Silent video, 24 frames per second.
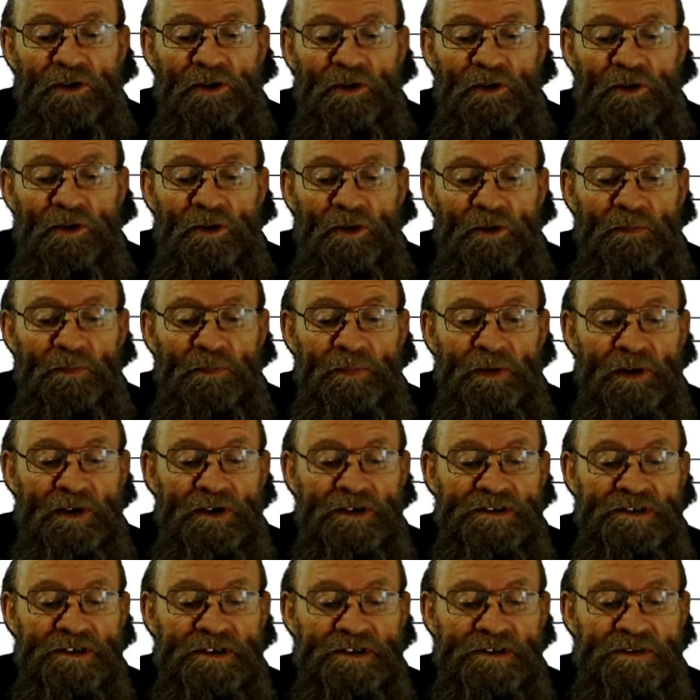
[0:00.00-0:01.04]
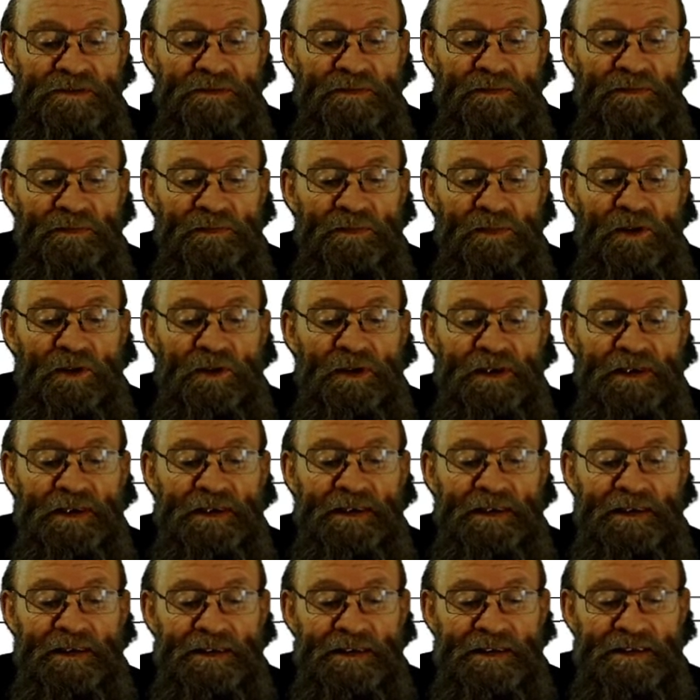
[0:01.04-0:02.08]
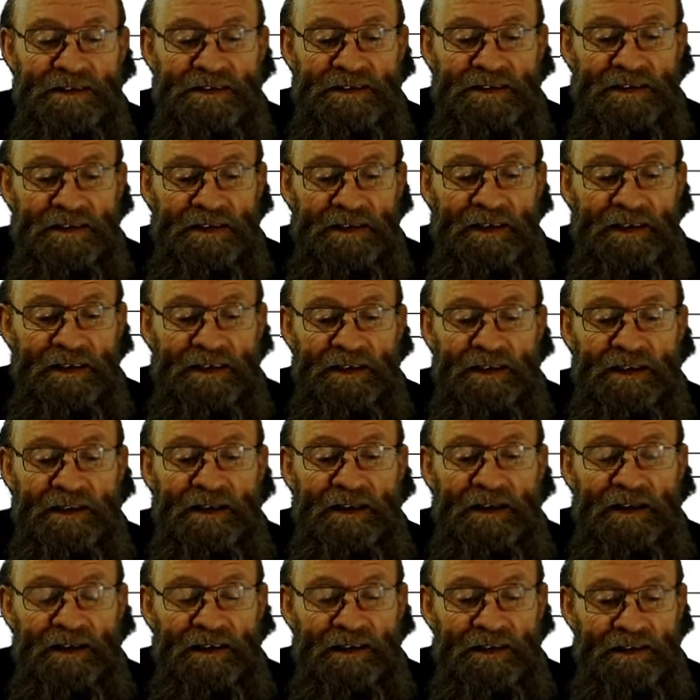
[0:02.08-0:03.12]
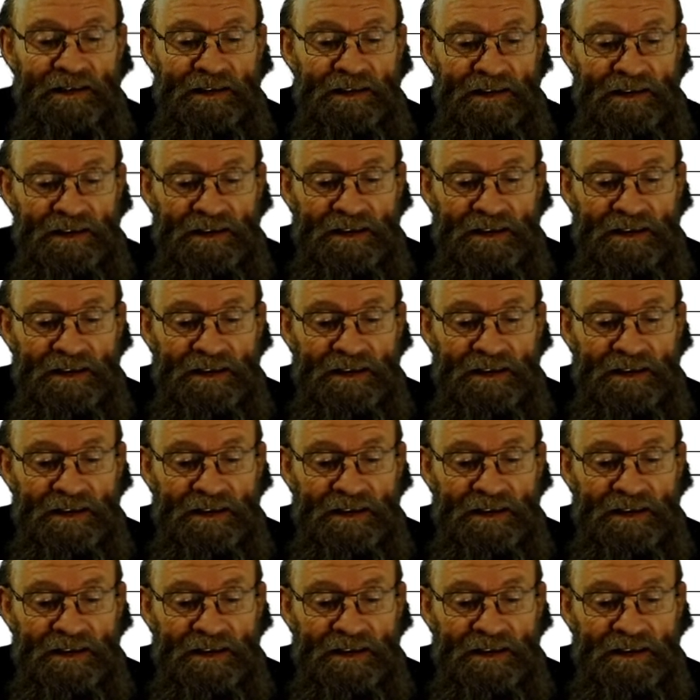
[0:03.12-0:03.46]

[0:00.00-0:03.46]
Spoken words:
or process block is in